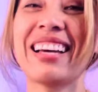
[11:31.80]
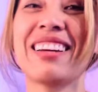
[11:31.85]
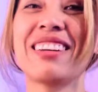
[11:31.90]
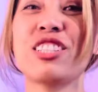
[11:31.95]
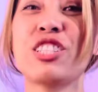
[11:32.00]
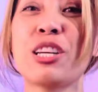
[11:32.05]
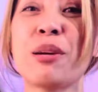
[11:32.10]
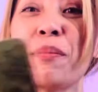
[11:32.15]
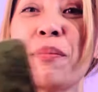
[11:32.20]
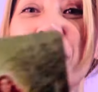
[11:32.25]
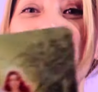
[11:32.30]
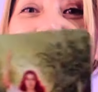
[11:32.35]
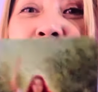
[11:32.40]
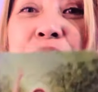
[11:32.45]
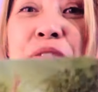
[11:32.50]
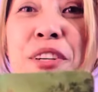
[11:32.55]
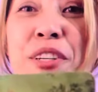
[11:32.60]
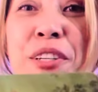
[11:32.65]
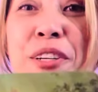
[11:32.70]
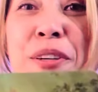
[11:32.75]
Gemini,
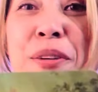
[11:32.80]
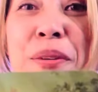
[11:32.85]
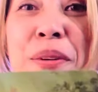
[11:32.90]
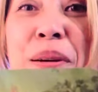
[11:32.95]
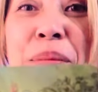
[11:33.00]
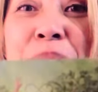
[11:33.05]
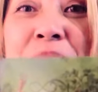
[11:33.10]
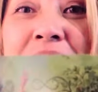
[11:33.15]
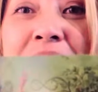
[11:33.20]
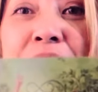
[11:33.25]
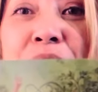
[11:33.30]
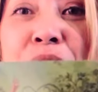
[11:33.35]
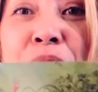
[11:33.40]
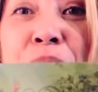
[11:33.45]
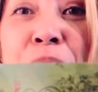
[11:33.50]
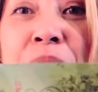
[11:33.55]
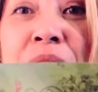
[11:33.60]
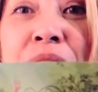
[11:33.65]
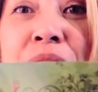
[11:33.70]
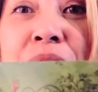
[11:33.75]
Virgo. I'm going to get
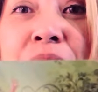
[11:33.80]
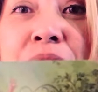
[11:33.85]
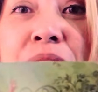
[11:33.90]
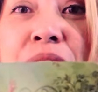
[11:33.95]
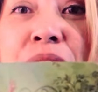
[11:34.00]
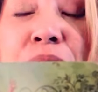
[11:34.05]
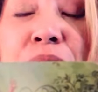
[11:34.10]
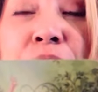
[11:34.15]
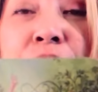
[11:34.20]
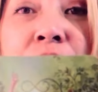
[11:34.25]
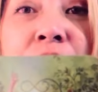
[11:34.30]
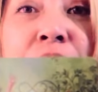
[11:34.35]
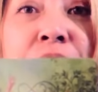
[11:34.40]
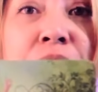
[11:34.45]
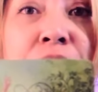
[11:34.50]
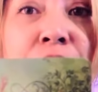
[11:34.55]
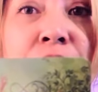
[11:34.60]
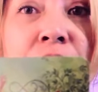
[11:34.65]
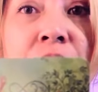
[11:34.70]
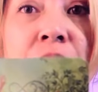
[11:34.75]
three cards for how
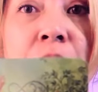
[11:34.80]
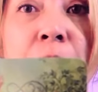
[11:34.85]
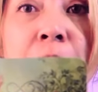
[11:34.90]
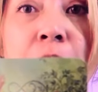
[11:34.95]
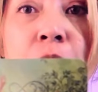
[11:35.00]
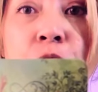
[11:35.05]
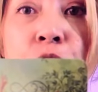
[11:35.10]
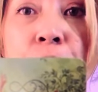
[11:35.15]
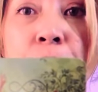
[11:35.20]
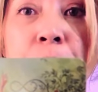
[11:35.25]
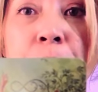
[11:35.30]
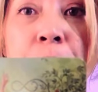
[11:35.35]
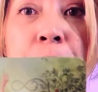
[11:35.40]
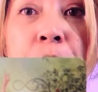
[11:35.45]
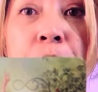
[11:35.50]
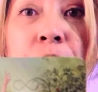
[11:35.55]
they feel about you.